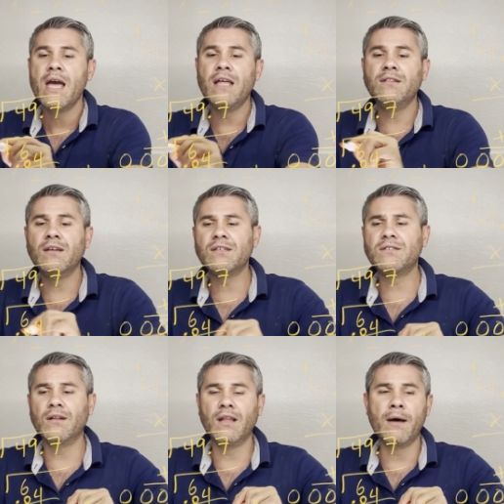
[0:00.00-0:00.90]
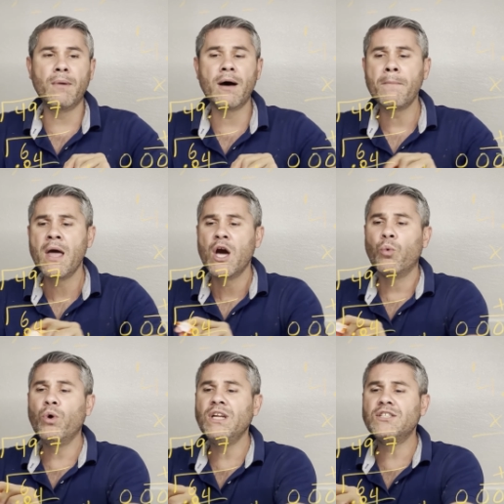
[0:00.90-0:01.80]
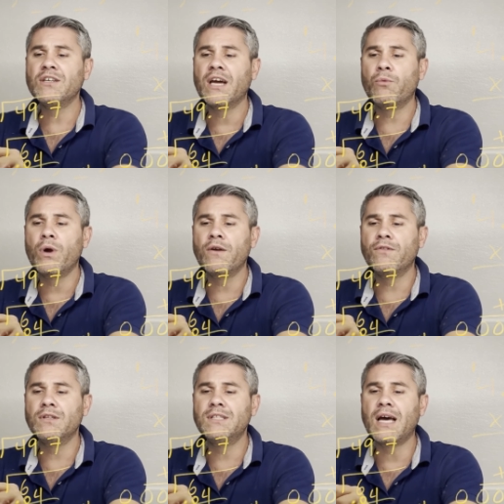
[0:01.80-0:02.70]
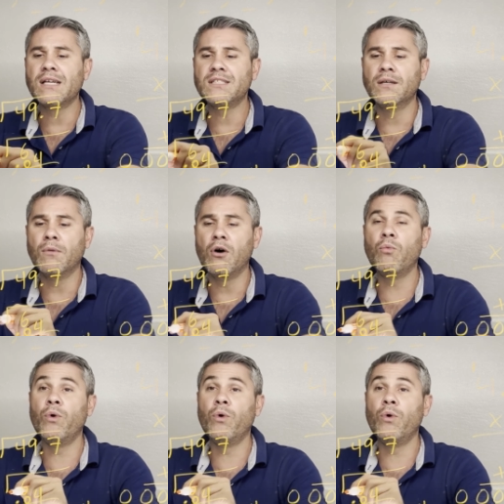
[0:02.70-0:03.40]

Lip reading: In this dilemma, we need to get rid of the decimal.